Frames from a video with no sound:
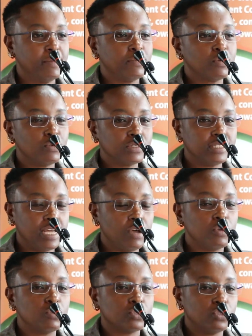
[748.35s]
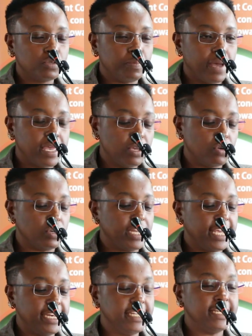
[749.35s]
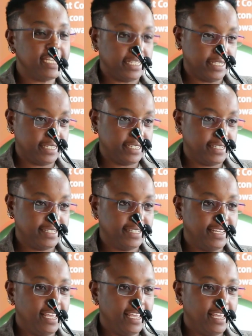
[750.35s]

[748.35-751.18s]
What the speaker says: because now he was not buying on any debts.